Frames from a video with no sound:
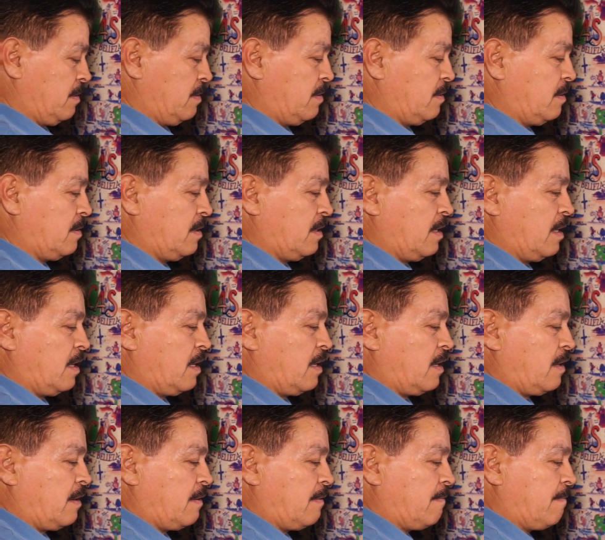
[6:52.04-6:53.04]

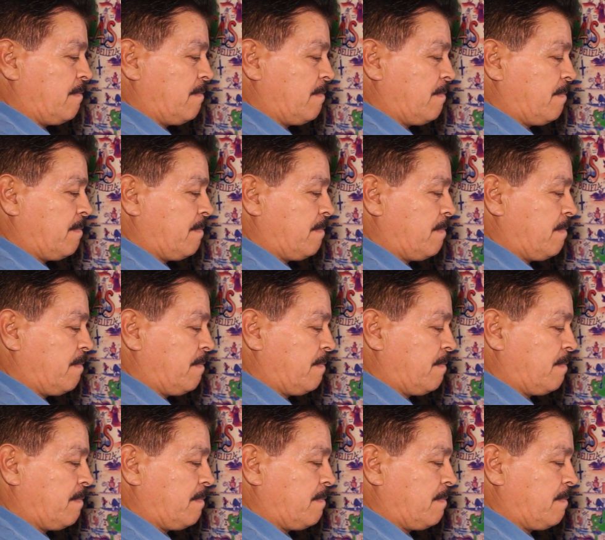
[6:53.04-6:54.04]

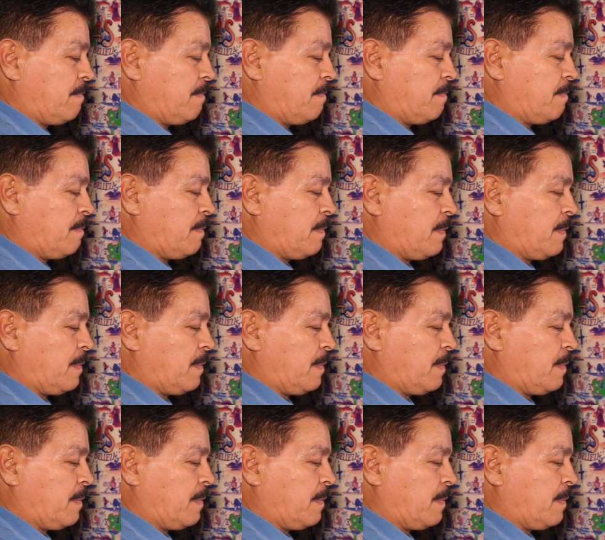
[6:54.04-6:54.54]
No one is speaking in this clip.